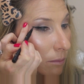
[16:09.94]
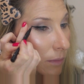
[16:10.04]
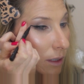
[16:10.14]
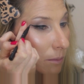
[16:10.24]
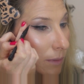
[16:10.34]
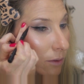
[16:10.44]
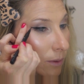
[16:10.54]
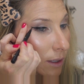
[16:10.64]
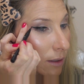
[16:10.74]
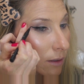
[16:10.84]
make my
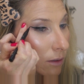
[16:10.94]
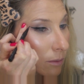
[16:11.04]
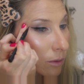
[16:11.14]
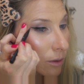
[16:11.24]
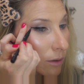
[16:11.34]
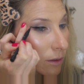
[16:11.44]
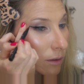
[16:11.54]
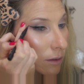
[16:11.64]
wing a little more